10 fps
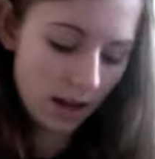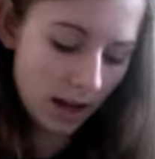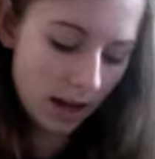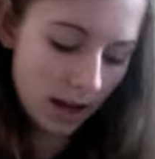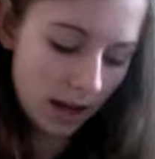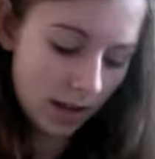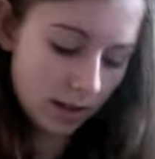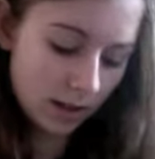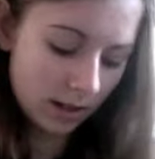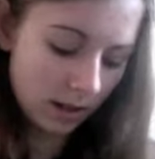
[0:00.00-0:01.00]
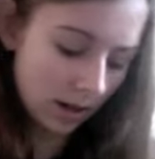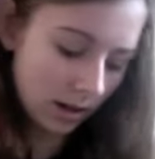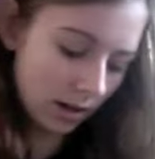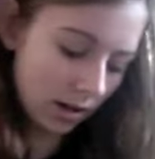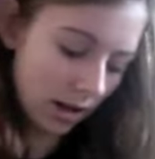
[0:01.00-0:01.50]
and
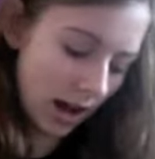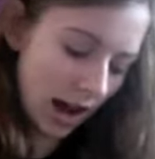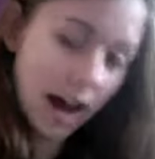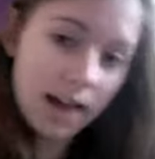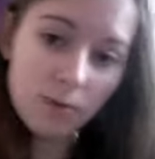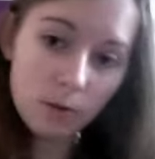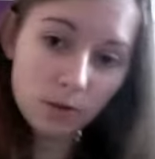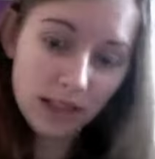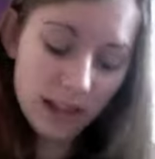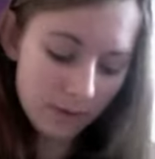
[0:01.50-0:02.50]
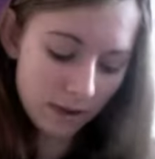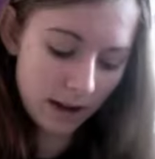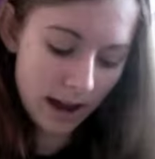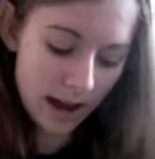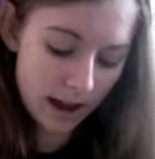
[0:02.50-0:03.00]
I've only ever
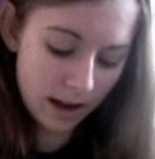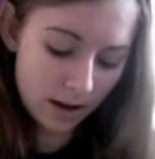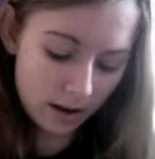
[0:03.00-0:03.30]
had